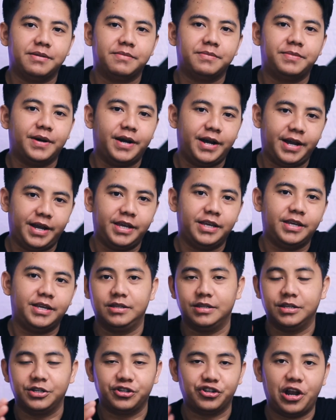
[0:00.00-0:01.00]
buy
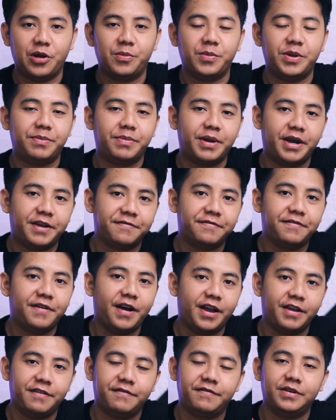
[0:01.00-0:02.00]
the Xiaomi Pad
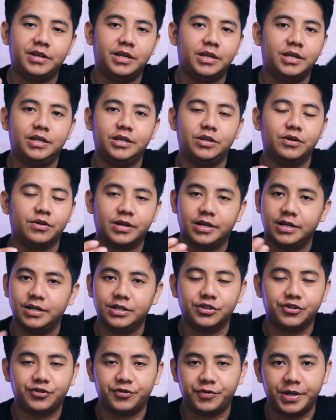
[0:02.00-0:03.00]
5 in your
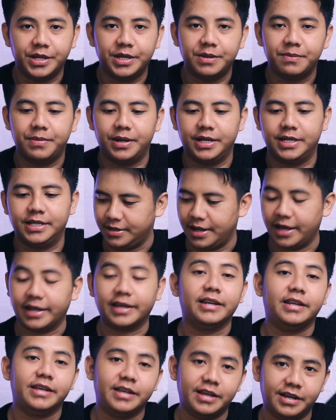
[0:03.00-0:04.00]
country, but
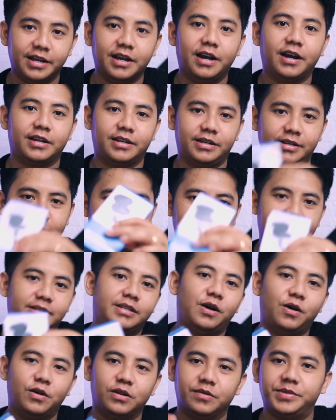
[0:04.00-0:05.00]
luckily I got
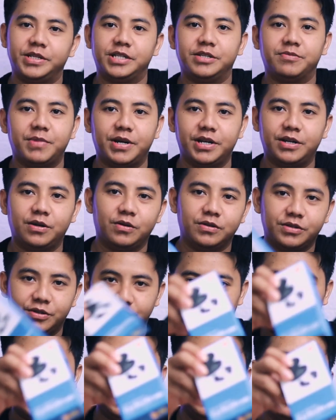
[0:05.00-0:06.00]
all of these bundles.
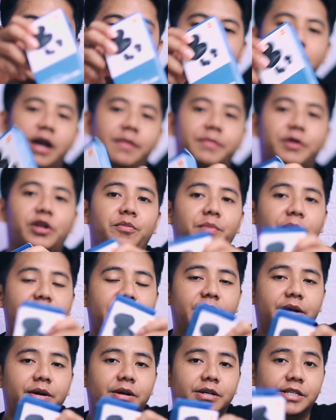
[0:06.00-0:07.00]
So I'm gonna
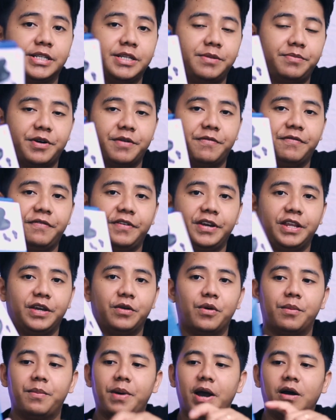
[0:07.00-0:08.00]
make a separate video
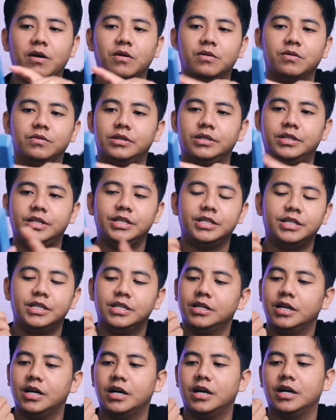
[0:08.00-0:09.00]
about these
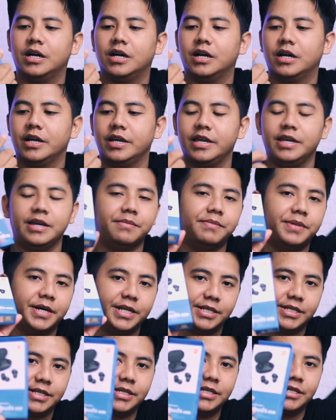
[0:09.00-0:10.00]

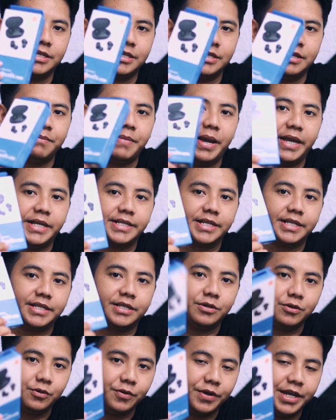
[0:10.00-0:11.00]
earbuds, the Basic
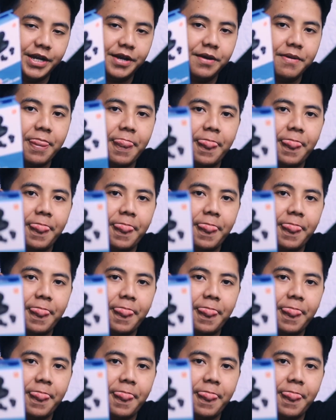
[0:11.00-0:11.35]
2 here.